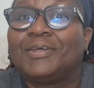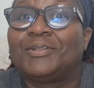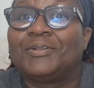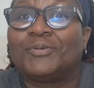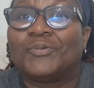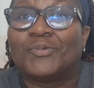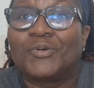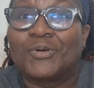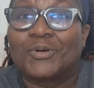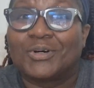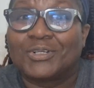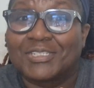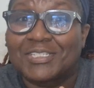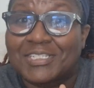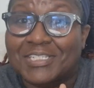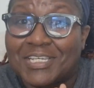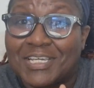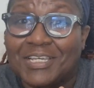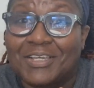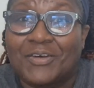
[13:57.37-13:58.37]
The world
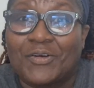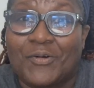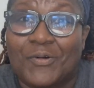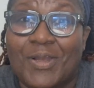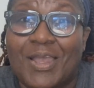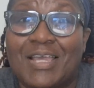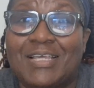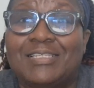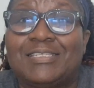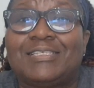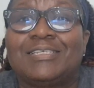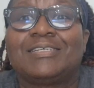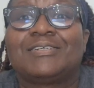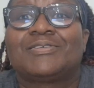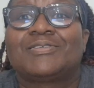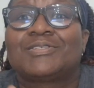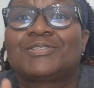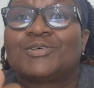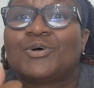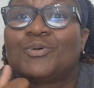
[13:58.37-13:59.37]
is getting
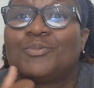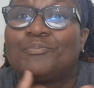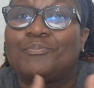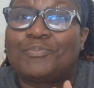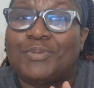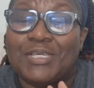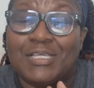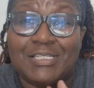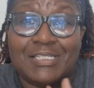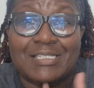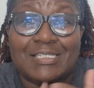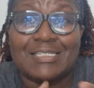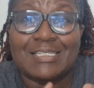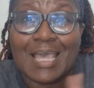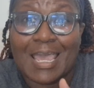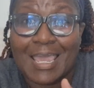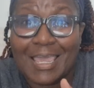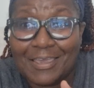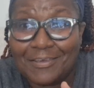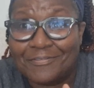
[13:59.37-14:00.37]
crazier, so be
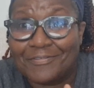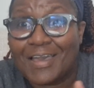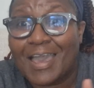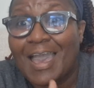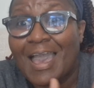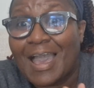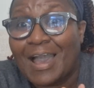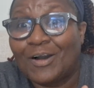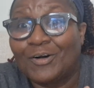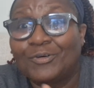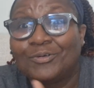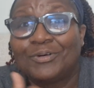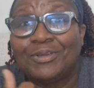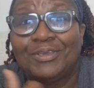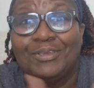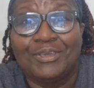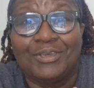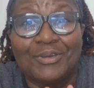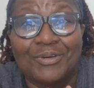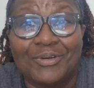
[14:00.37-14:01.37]
safe
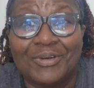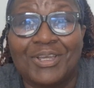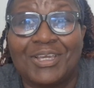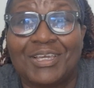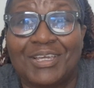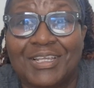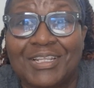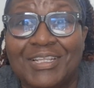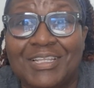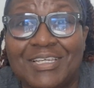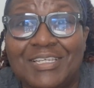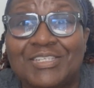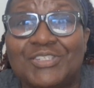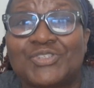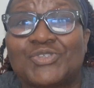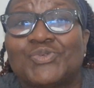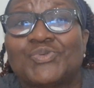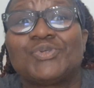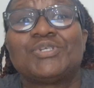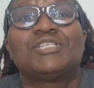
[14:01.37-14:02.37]
out here in these
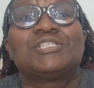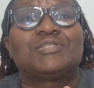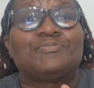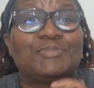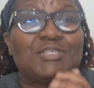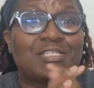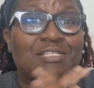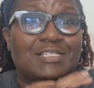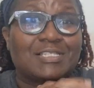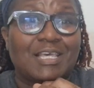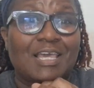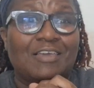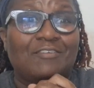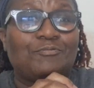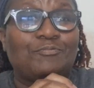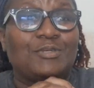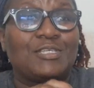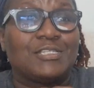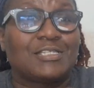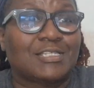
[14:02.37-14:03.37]
streets. Be
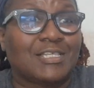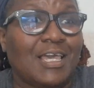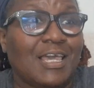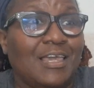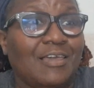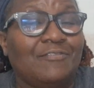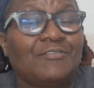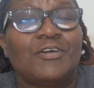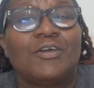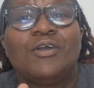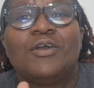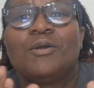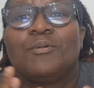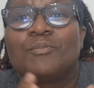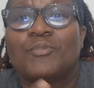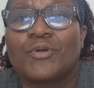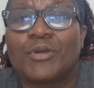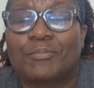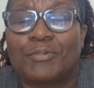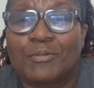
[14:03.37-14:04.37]
safe,
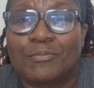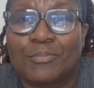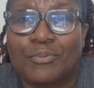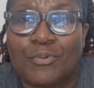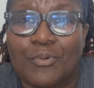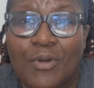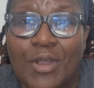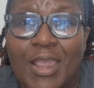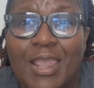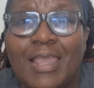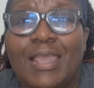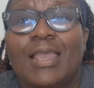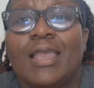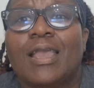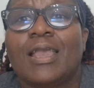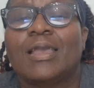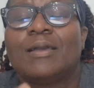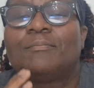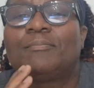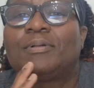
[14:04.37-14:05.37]
prep and pray,
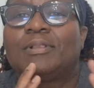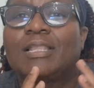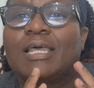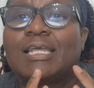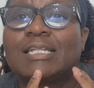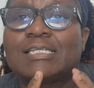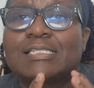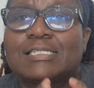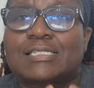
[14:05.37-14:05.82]
and plant a